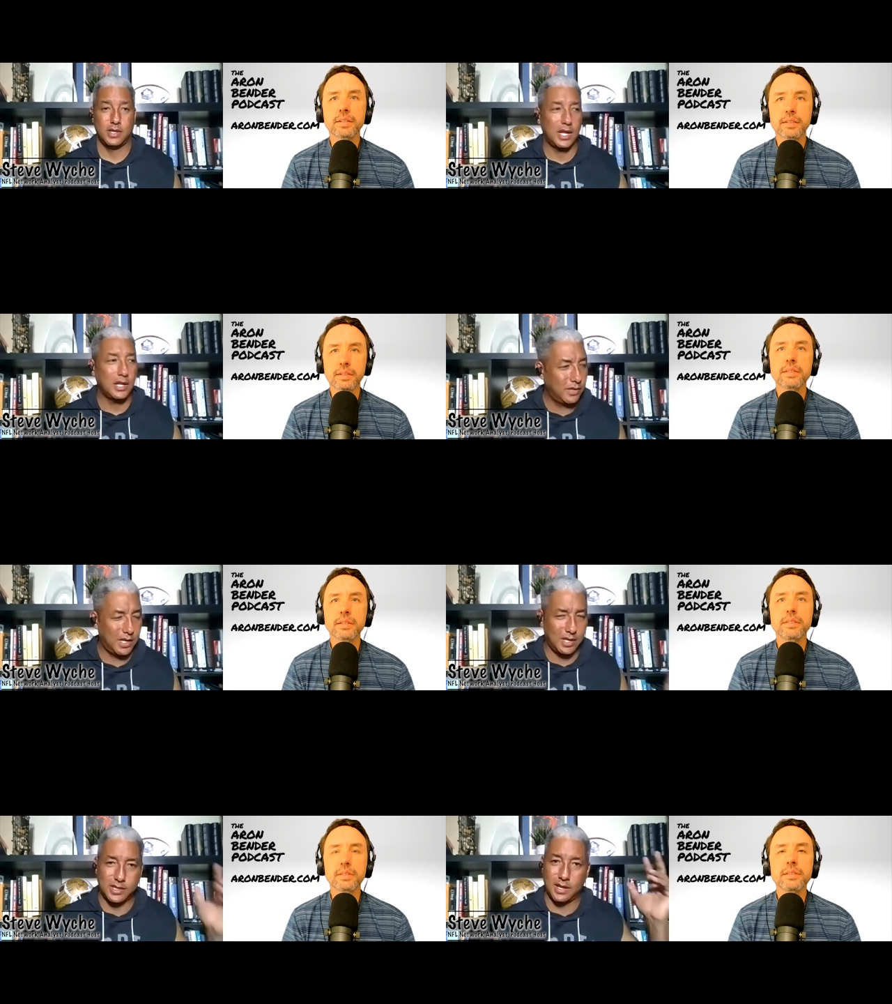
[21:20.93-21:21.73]
Speaker 1: that dude
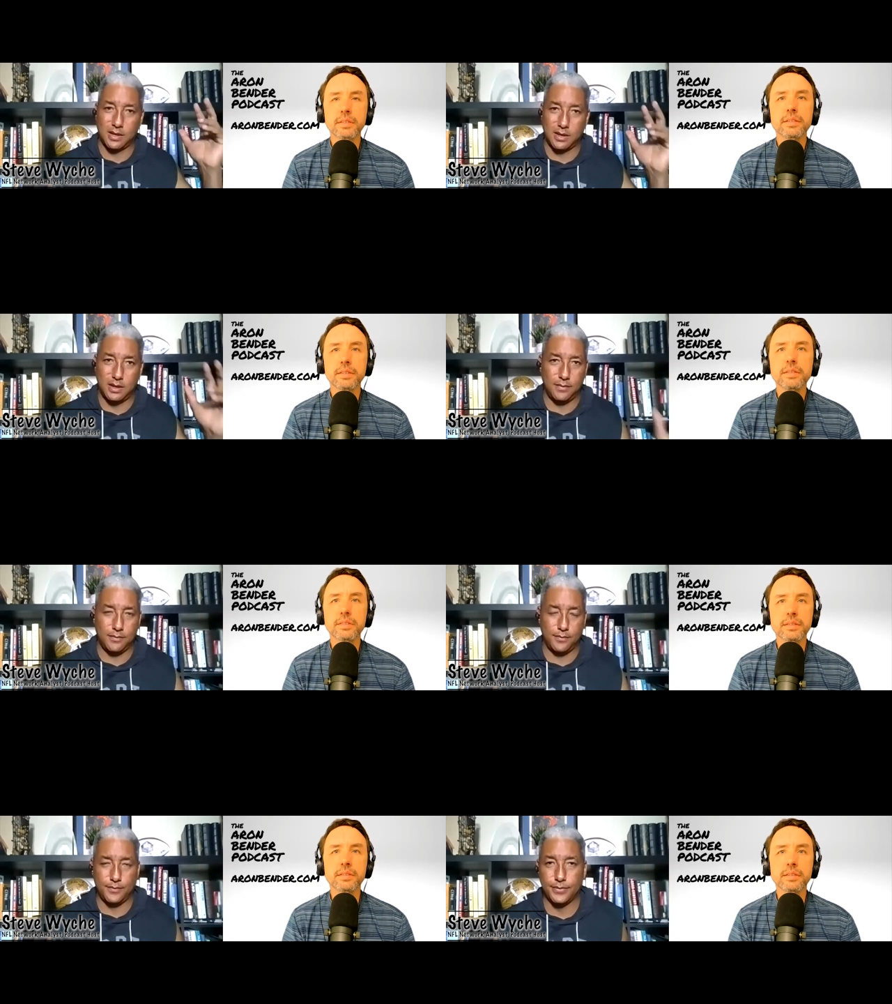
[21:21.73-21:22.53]
can't take a hit.
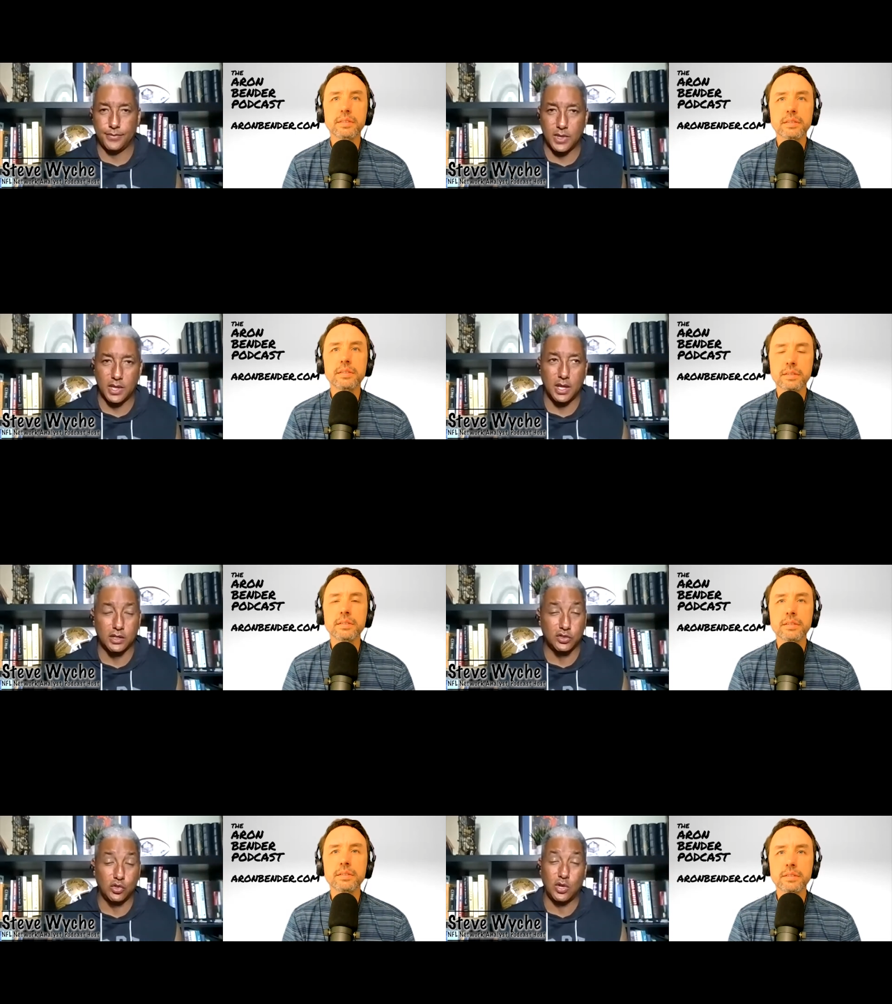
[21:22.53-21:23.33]

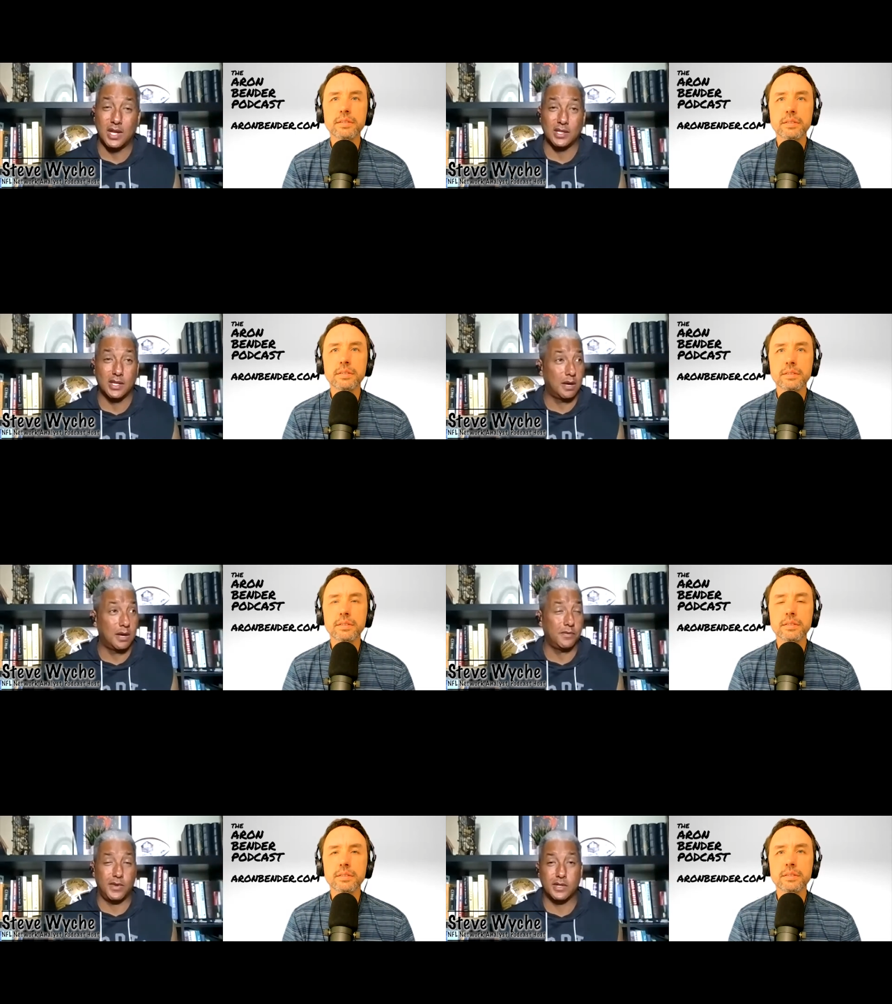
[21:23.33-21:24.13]
And so you had to get up.
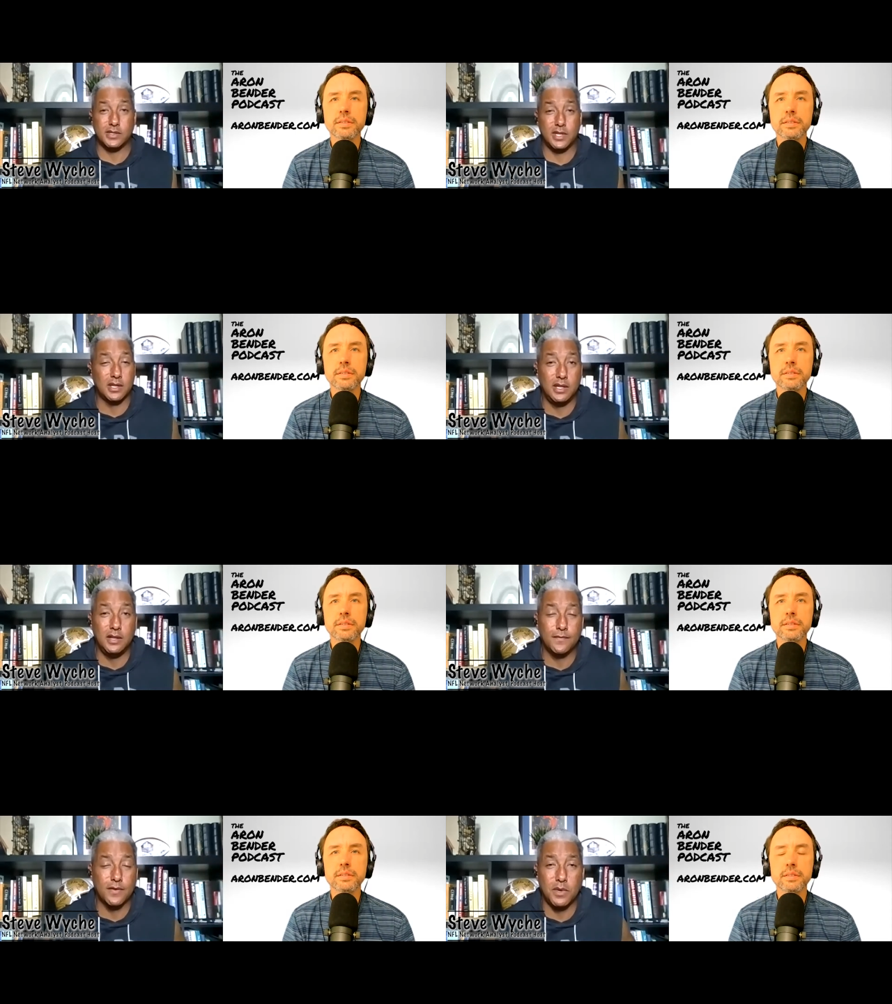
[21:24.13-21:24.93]
If you had to take a
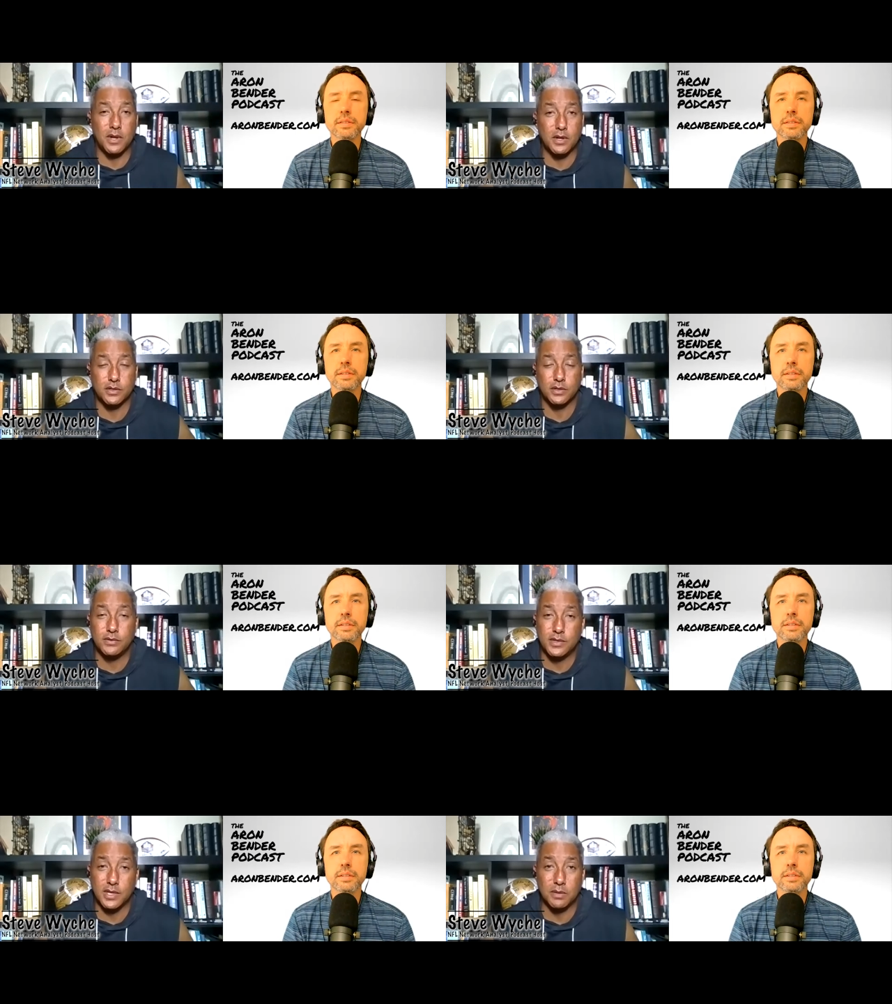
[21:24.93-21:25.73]
knee for a minute or two, you
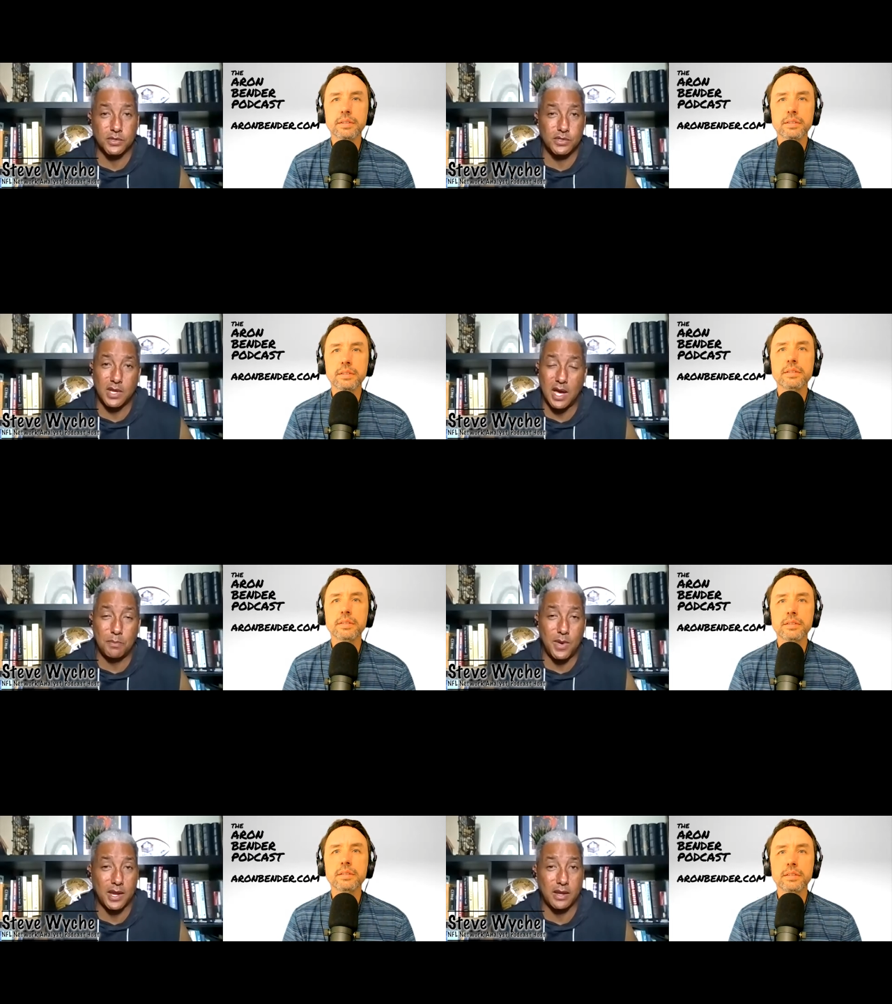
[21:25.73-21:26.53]
did it, but you got
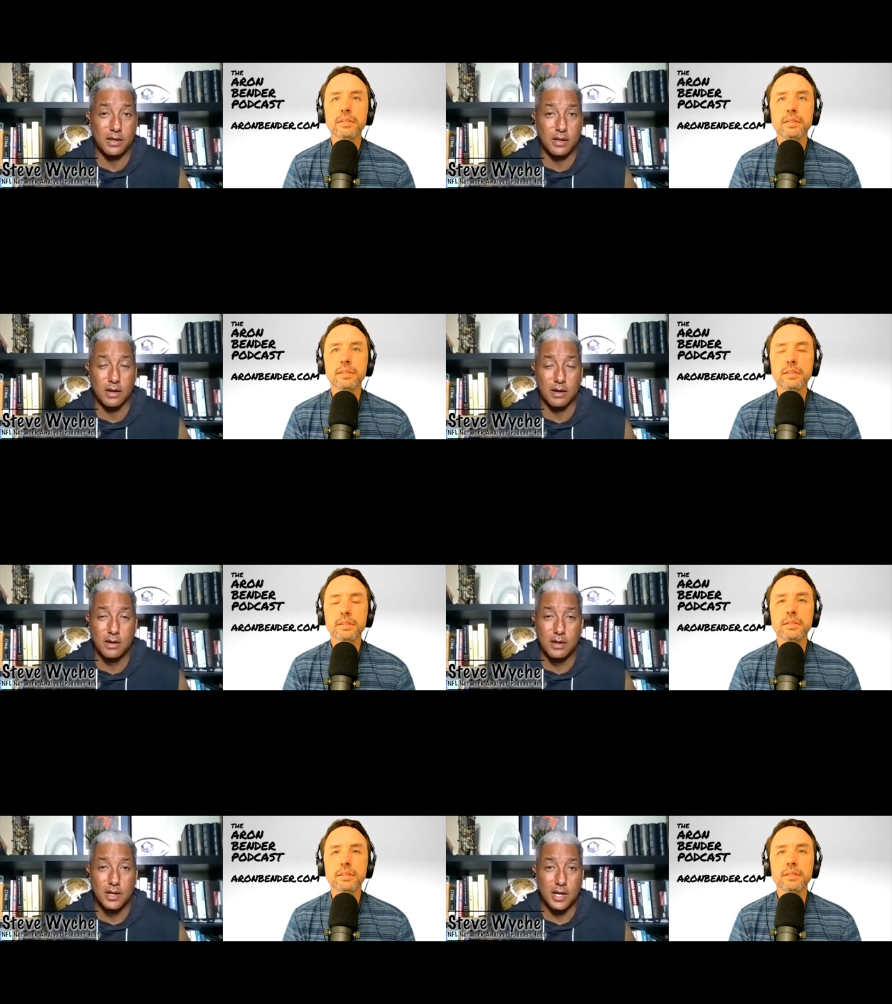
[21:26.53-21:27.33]
back in there.
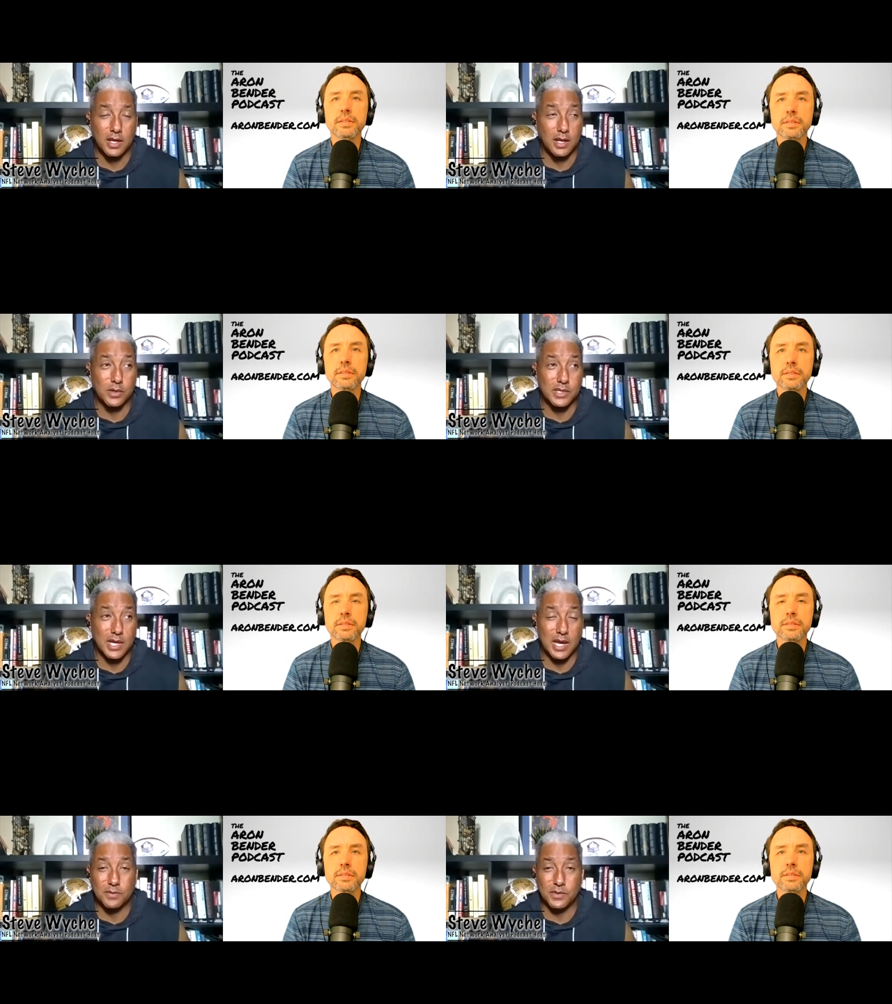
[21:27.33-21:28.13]
And there were
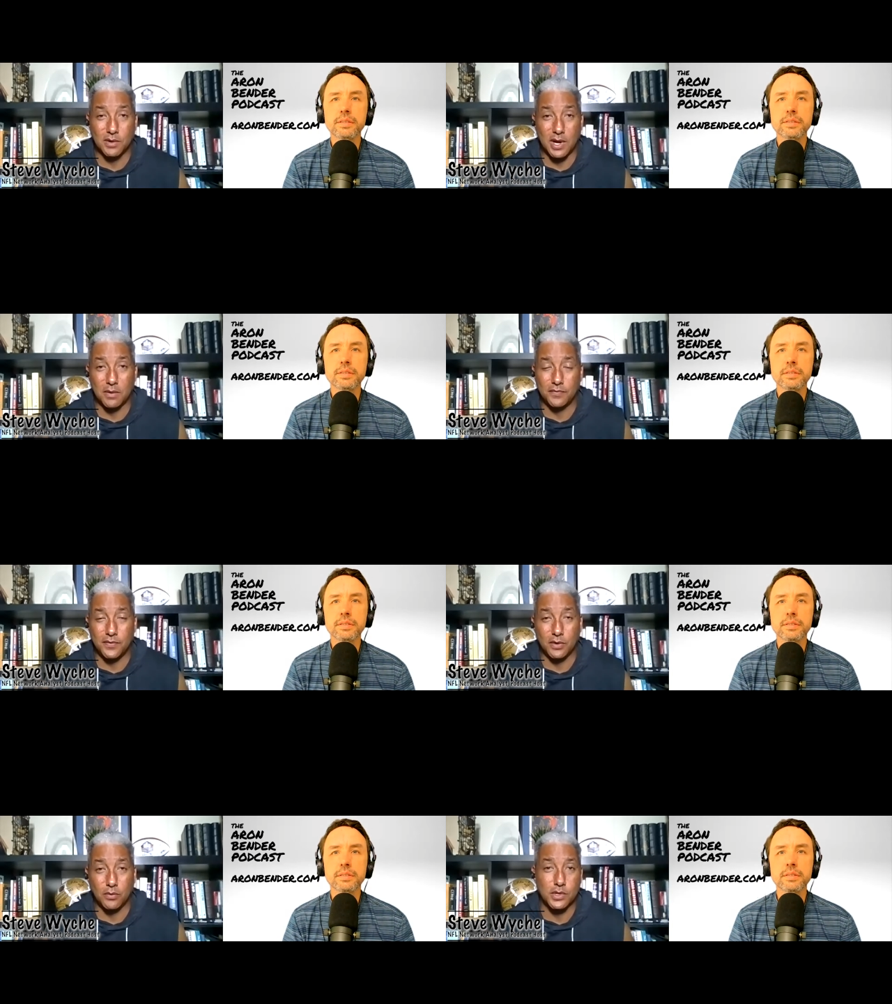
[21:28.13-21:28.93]
times, you know, I would
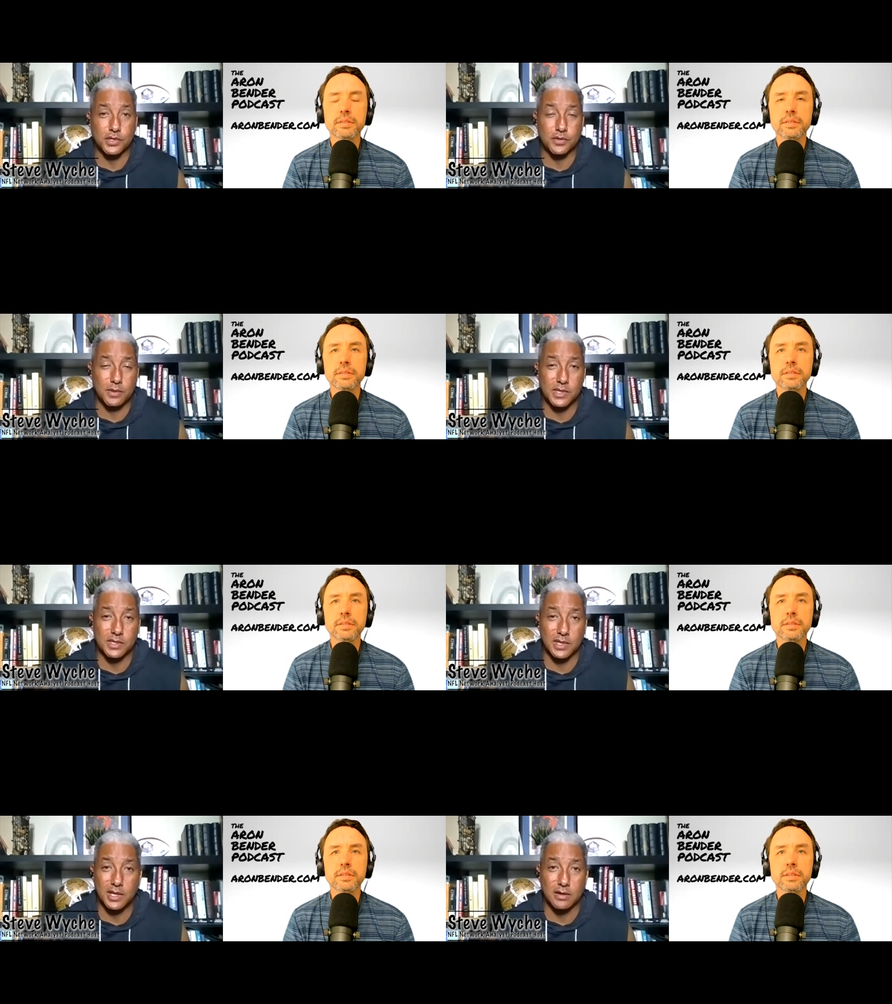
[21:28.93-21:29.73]
feel worse three
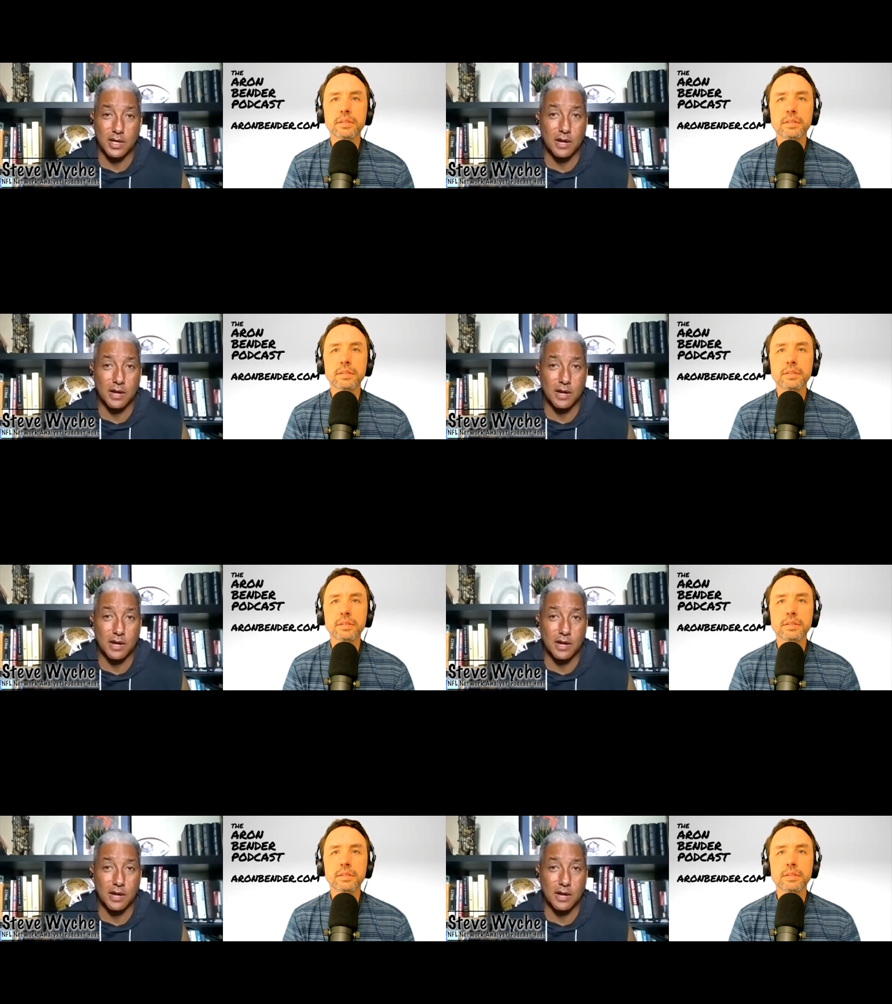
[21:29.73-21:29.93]
weeks later